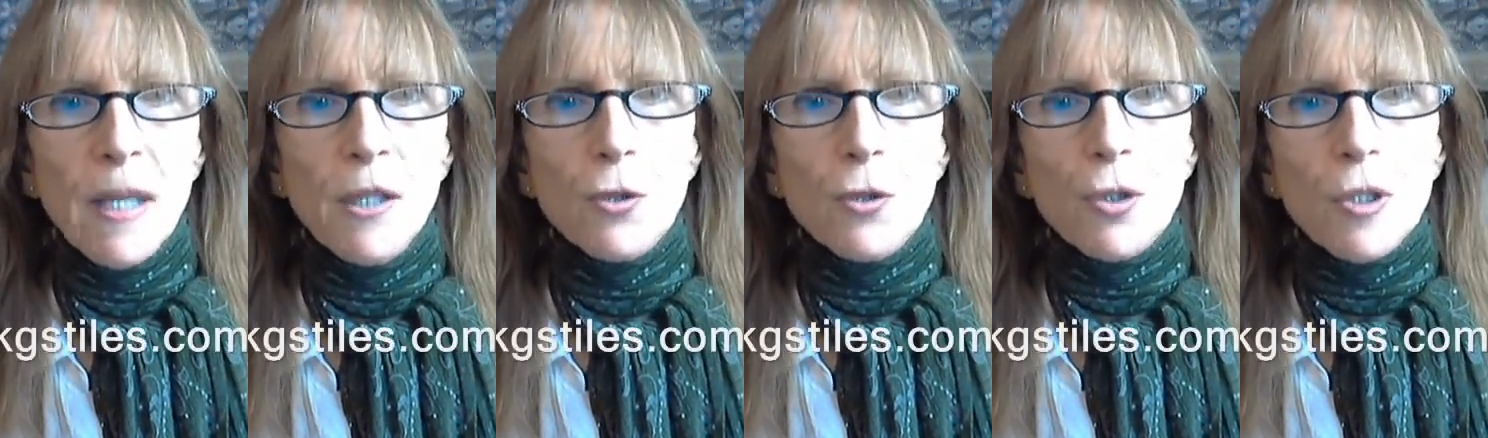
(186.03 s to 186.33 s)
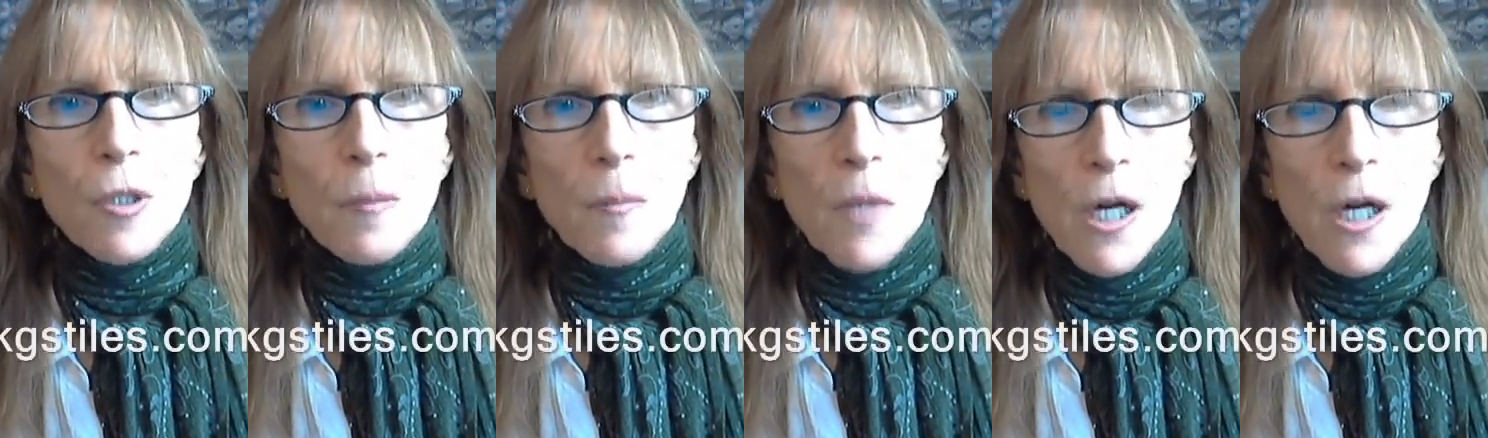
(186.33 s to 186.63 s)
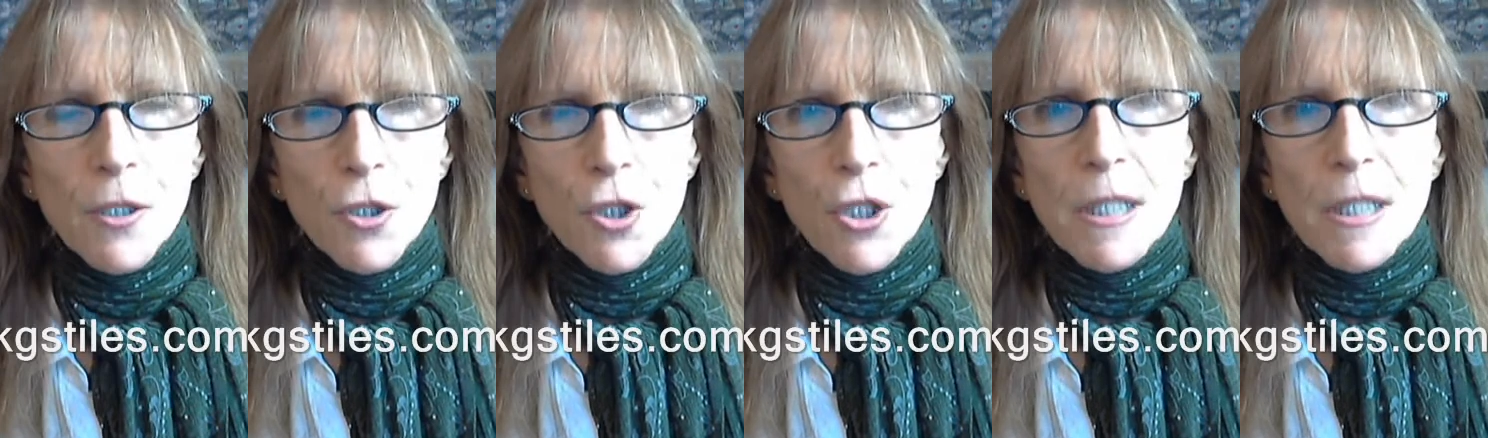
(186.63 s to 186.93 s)
in your
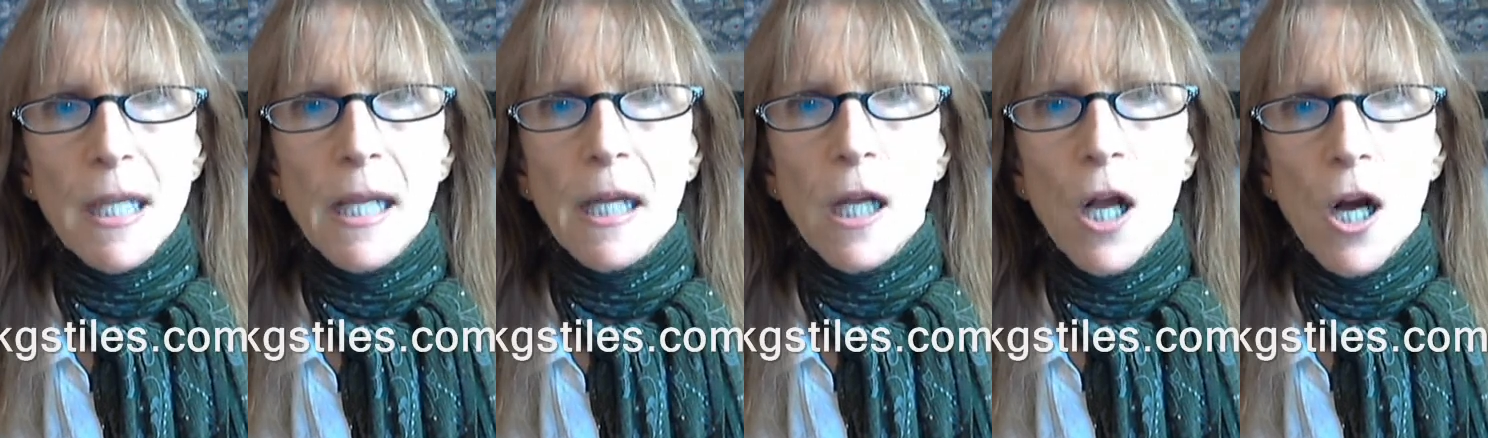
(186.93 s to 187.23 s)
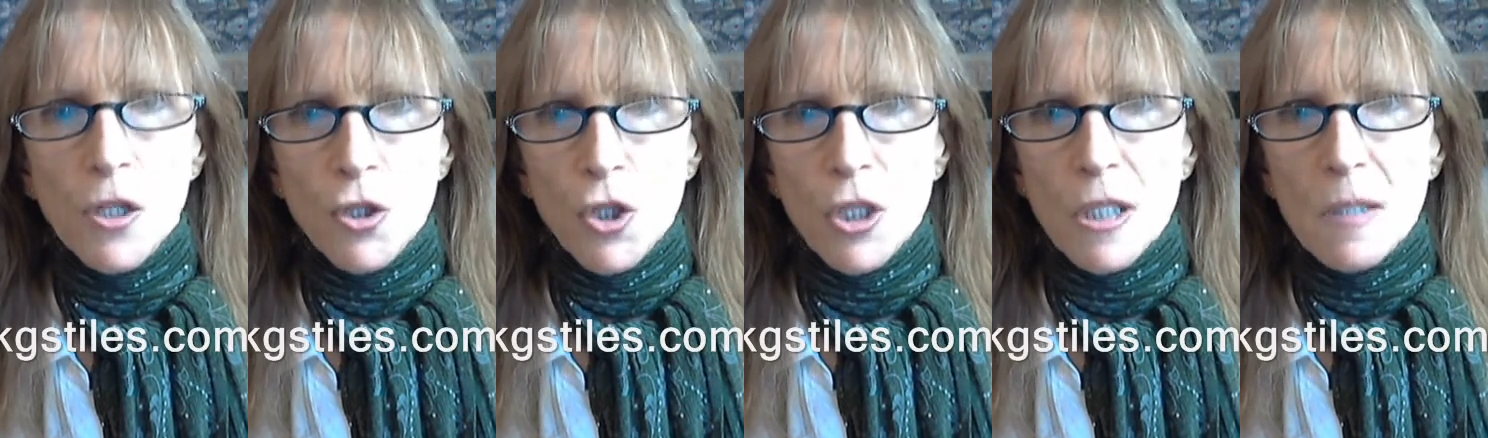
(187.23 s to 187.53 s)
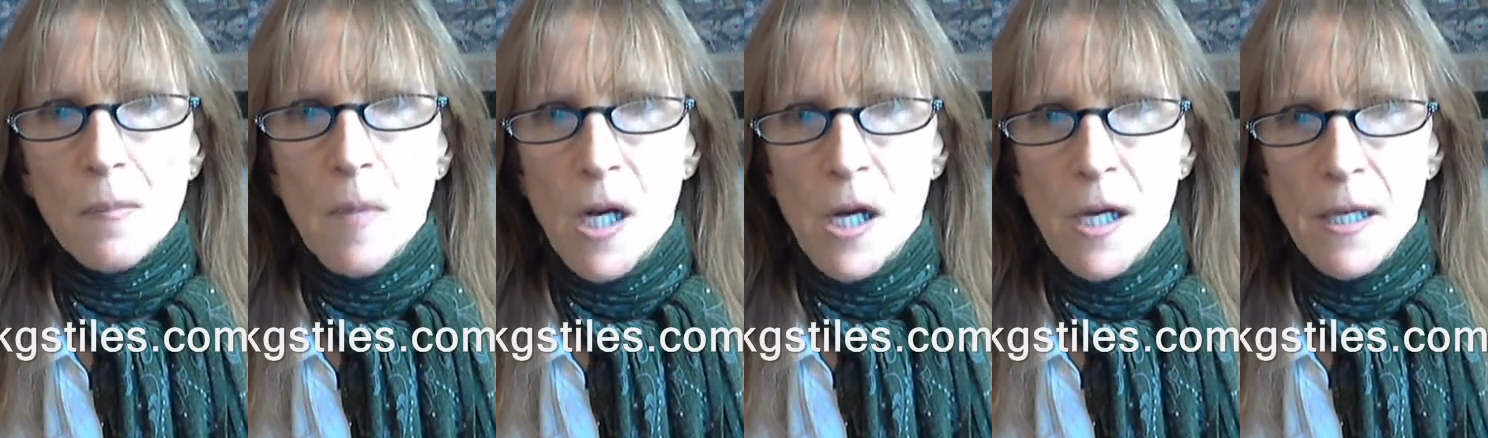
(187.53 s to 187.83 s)
subconscious and
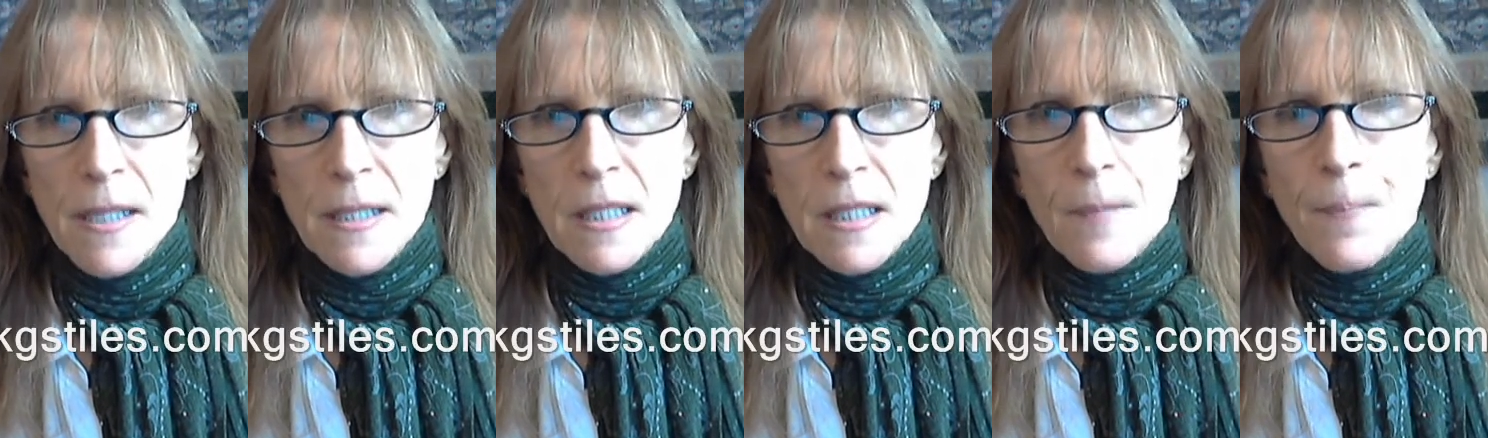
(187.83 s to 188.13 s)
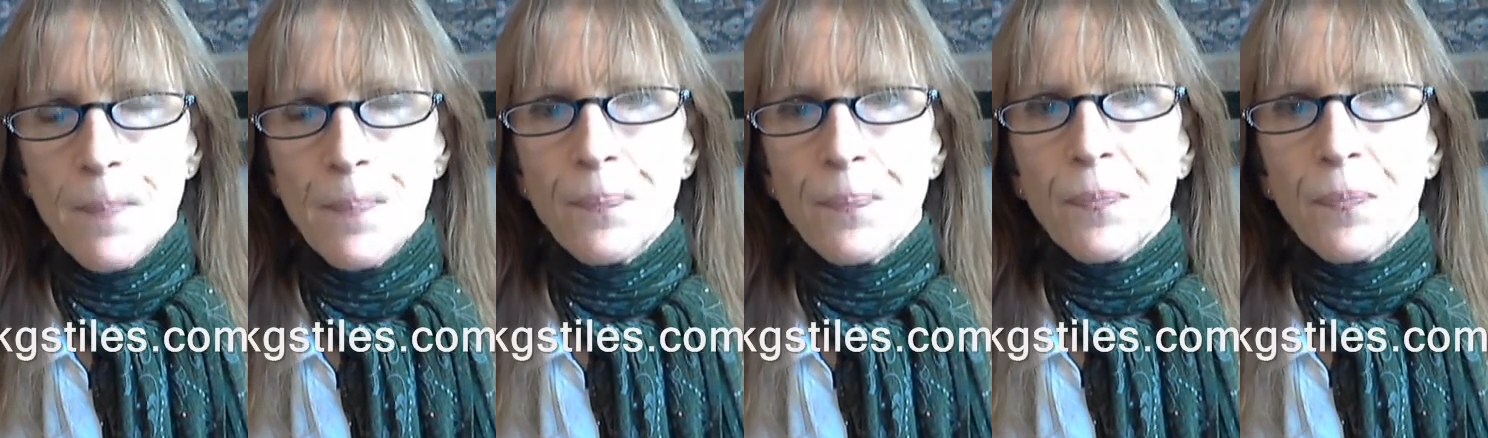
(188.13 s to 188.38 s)
conscious minds.